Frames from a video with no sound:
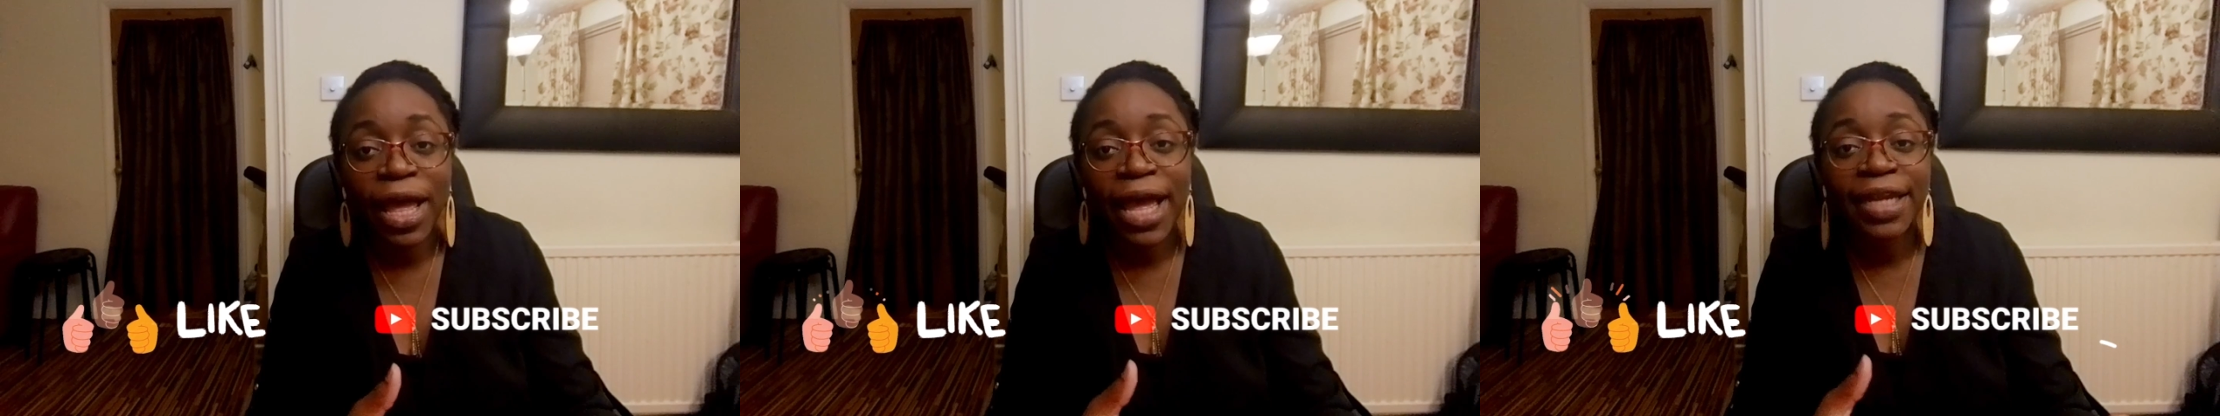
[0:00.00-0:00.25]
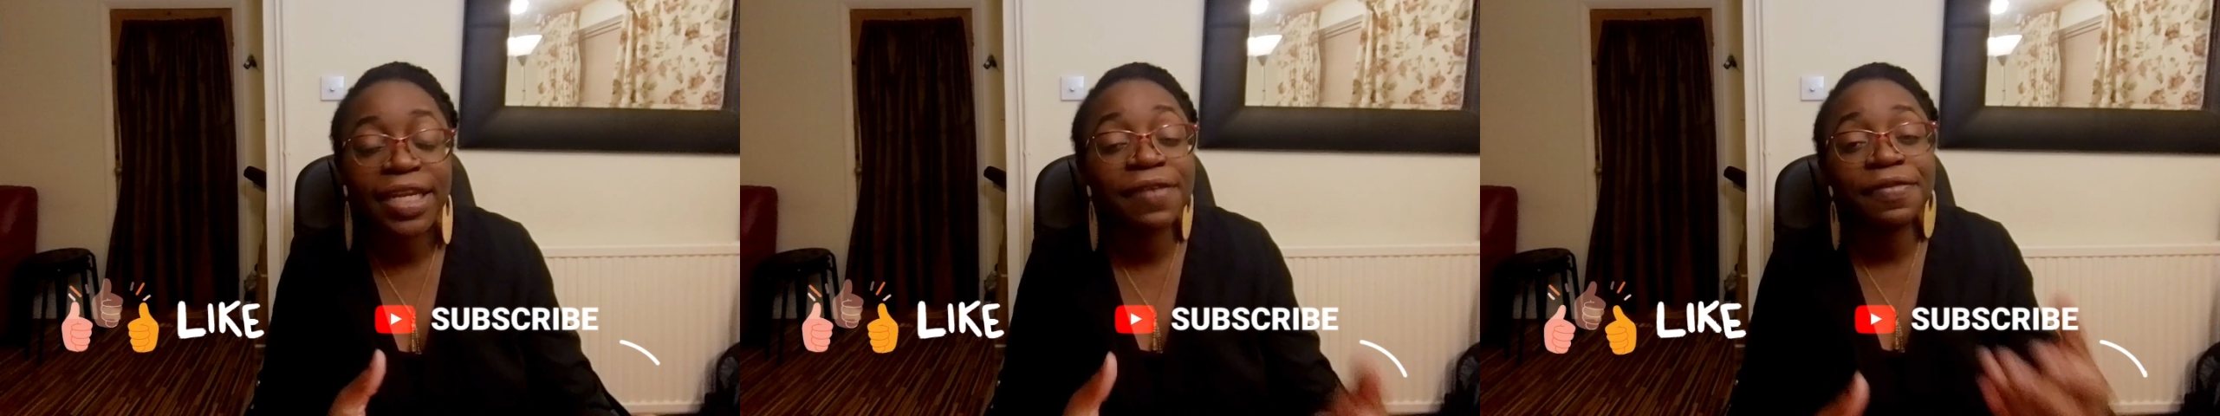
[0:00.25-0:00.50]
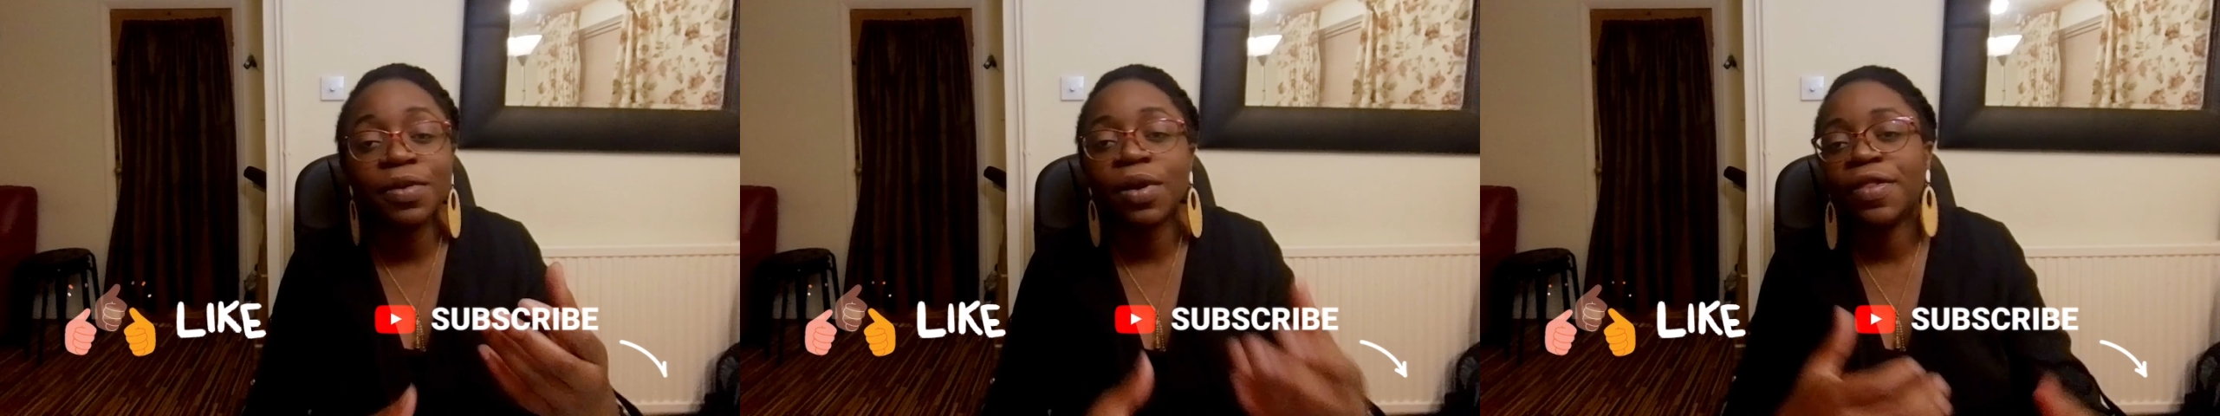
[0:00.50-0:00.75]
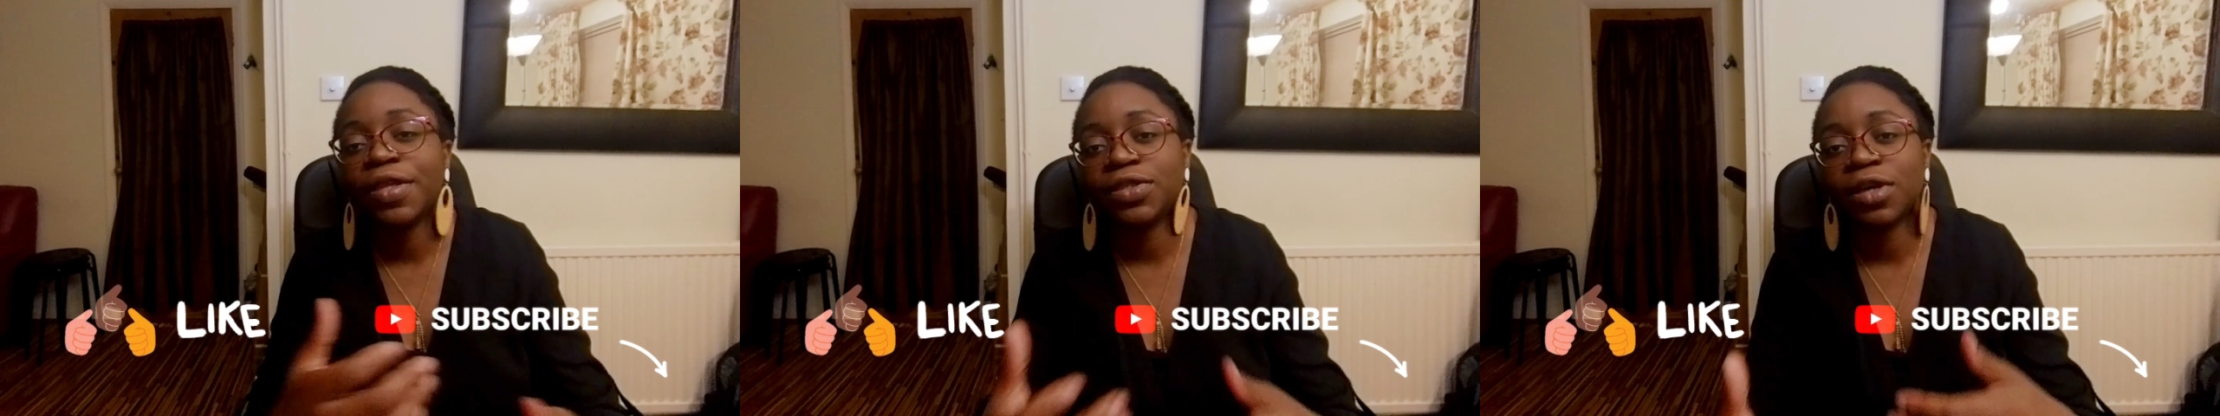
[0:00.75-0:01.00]
and if there
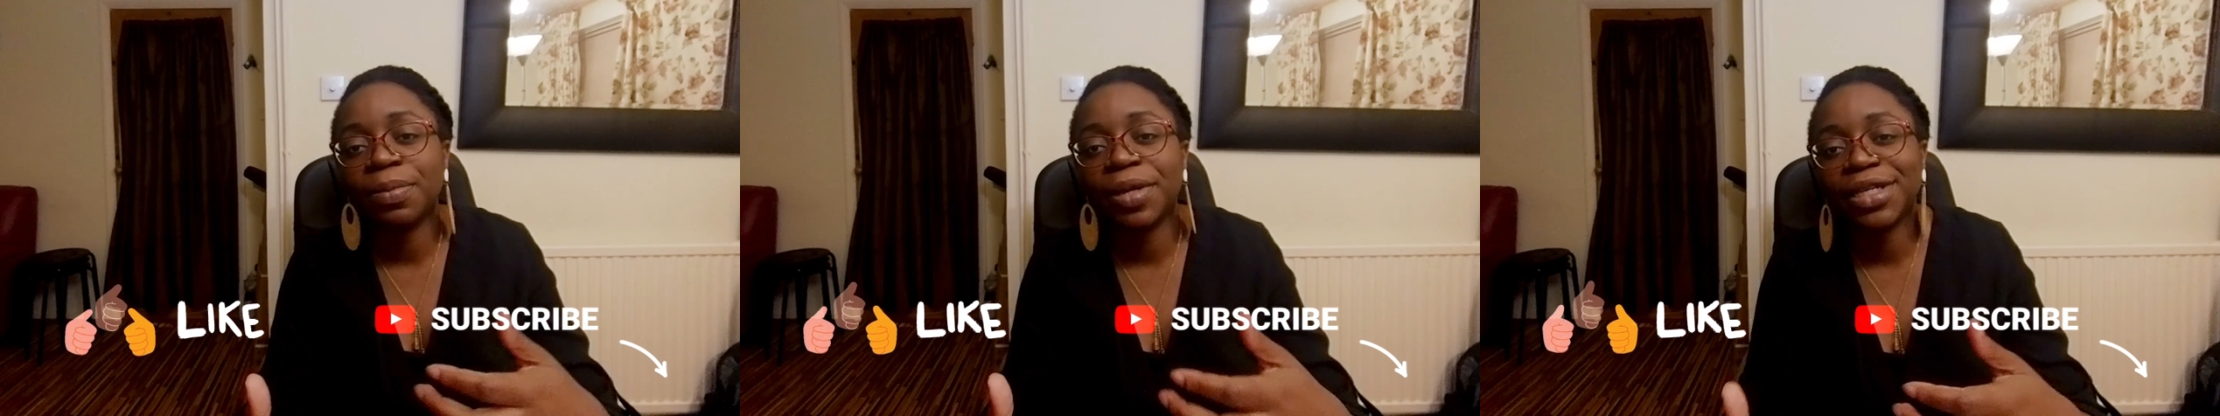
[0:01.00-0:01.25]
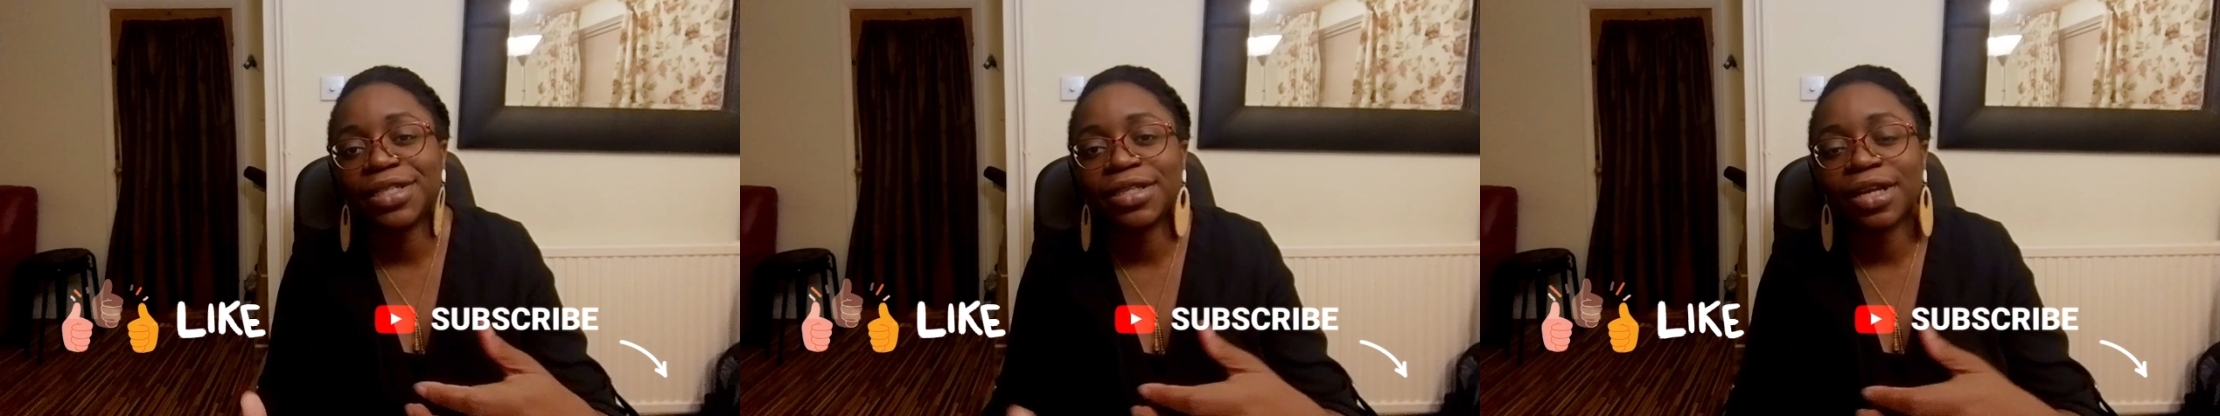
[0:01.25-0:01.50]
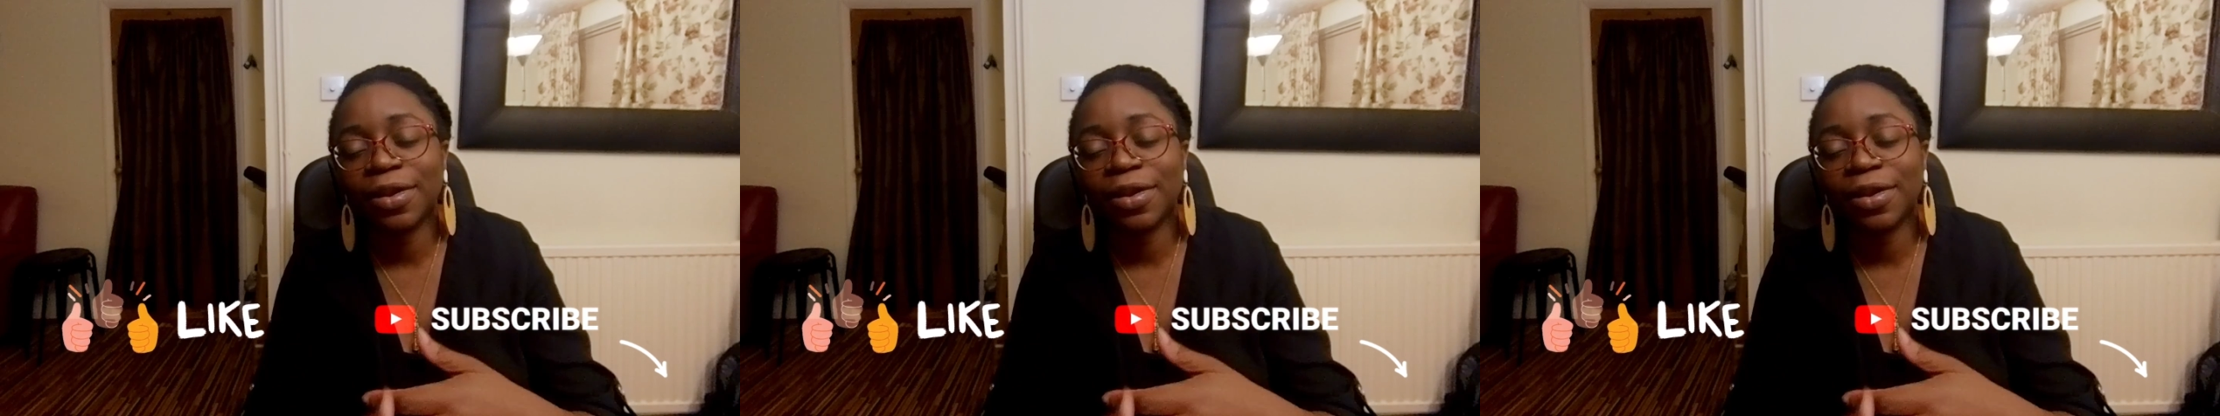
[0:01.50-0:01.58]
are other topics